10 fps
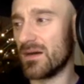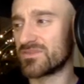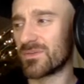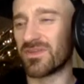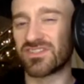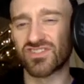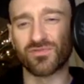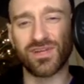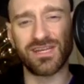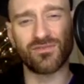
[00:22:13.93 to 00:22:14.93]
Some of the
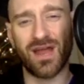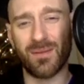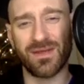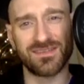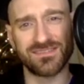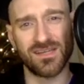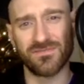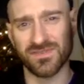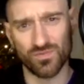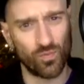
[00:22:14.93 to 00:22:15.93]
screen grabbing
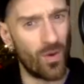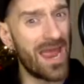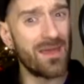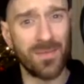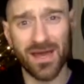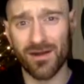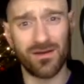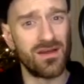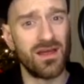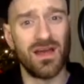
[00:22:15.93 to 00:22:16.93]
stuff is way
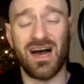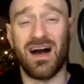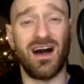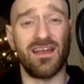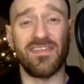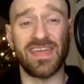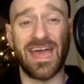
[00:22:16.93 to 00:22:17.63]
better on